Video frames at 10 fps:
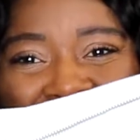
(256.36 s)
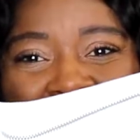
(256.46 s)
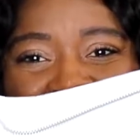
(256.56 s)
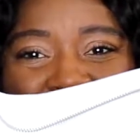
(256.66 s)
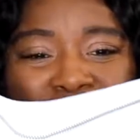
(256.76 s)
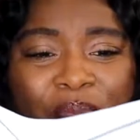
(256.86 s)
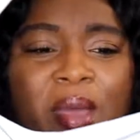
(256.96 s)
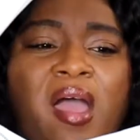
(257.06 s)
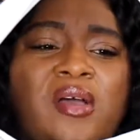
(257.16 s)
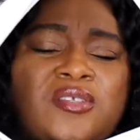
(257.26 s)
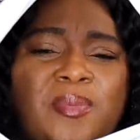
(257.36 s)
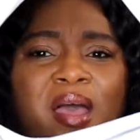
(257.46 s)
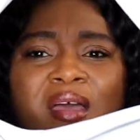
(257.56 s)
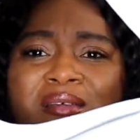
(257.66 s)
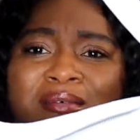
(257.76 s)
£500,
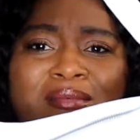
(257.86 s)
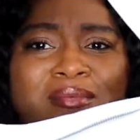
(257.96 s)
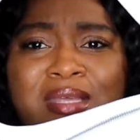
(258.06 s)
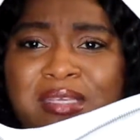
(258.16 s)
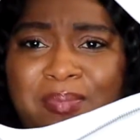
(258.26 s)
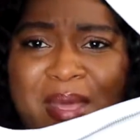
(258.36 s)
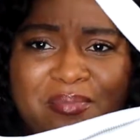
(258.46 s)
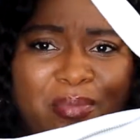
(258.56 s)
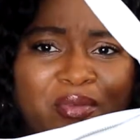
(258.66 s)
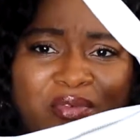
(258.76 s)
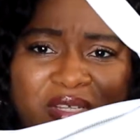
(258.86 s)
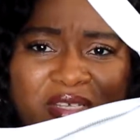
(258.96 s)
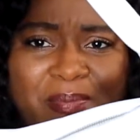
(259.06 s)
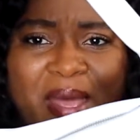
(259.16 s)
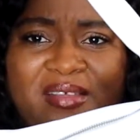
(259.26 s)
but these bags, both of
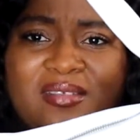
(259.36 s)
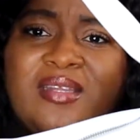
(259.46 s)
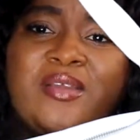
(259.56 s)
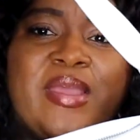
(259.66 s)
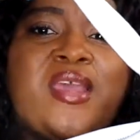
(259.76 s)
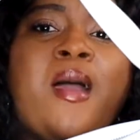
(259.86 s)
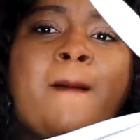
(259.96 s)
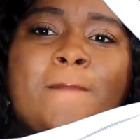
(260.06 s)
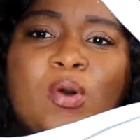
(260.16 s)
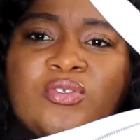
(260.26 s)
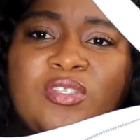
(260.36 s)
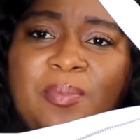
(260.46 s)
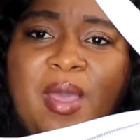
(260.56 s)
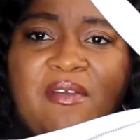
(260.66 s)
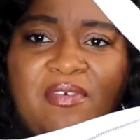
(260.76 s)
these bags, anyway, most of the
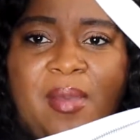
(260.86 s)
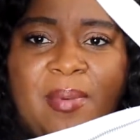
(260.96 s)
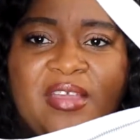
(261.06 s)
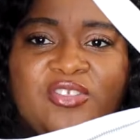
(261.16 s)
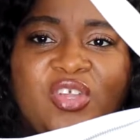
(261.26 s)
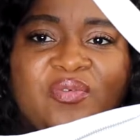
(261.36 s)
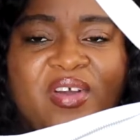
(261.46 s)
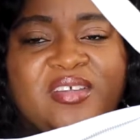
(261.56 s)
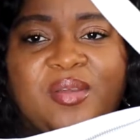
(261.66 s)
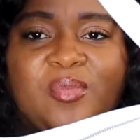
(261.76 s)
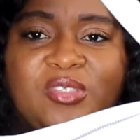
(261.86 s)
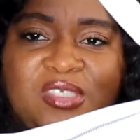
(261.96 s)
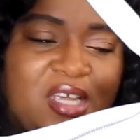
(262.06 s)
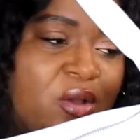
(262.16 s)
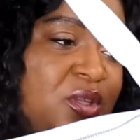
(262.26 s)
By Far bags, you can find them on
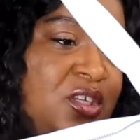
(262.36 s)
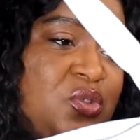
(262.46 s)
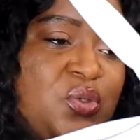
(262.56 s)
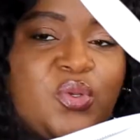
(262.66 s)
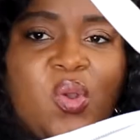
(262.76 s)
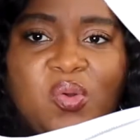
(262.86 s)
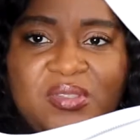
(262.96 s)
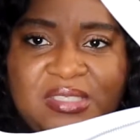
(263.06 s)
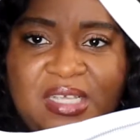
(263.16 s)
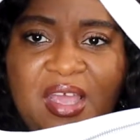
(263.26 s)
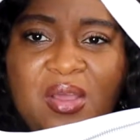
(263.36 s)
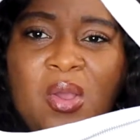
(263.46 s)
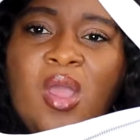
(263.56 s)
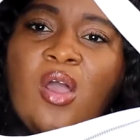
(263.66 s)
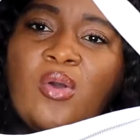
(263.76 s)
sale. They do got on sale,
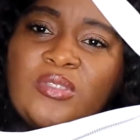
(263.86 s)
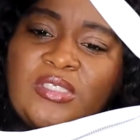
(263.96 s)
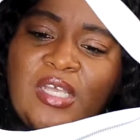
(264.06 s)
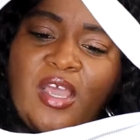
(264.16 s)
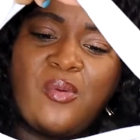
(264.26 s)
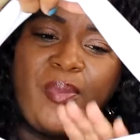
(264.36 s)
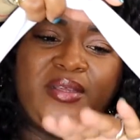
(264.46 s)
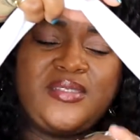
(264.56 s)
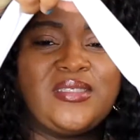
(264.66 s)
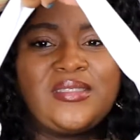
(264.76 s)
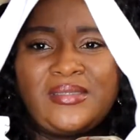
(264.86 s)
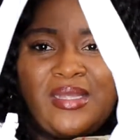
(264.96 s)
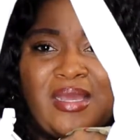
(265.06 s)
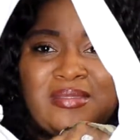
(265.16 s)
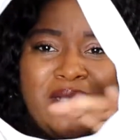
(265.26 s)
on sale, but since
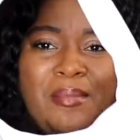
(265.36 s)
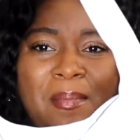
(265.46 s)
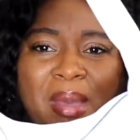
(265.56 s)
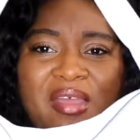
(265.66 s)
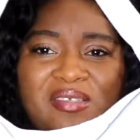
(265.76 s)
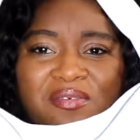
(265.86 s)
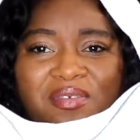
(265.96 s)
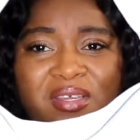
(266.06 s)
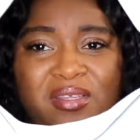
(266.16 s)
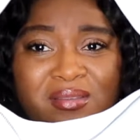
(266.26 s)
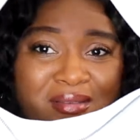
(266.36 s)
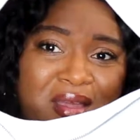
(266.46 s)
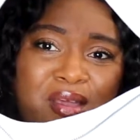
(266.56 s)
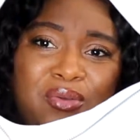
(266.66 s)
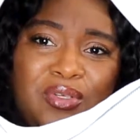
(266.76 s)
they're summer bags, I think
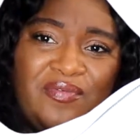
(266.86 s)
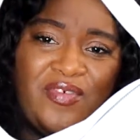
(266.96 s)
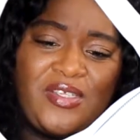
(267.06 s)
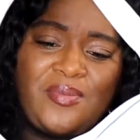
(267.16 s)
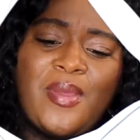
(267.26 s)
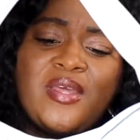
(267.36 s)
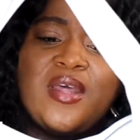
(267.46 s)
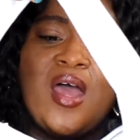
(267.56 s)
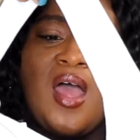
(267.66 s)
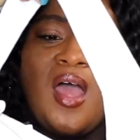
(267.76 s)
they're a good investment.